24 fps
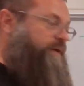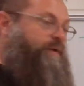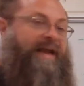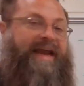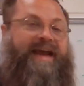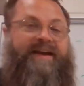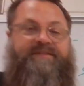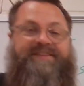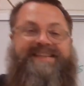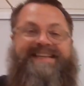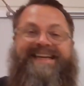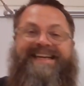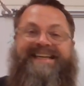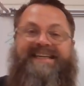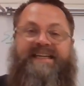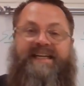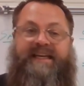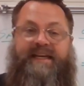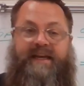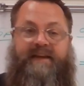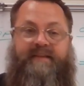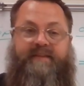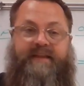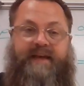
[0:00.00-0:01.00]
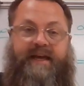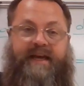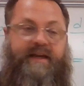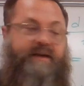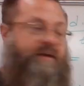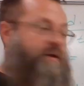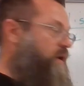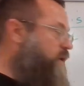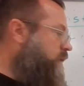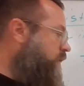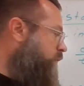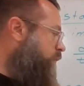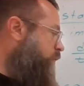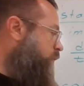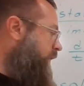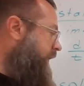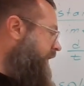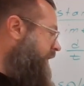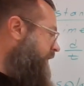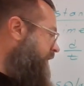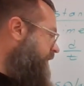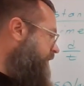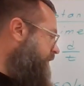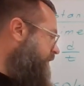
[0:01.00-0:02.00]
you have to indicate that
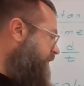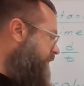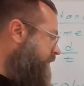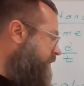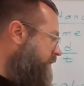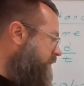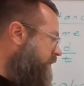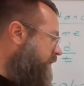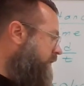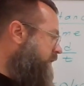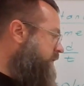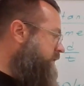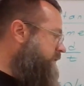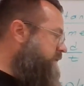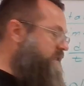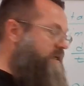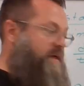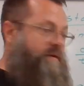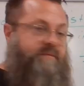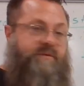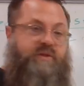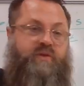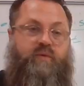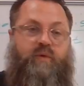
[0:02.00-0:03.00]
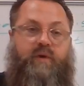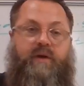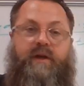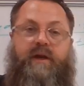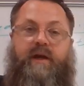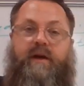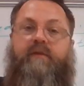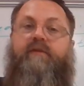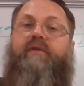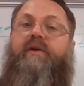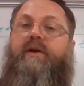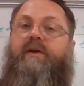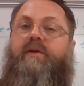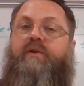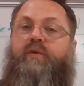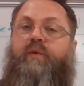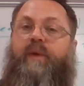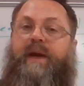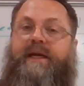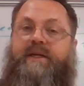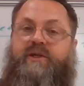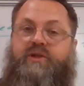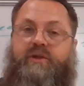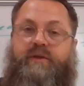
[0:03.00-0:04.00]
with some sort of
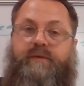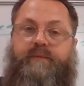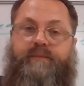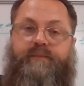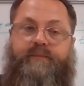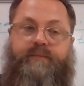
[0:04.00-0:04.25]
direction.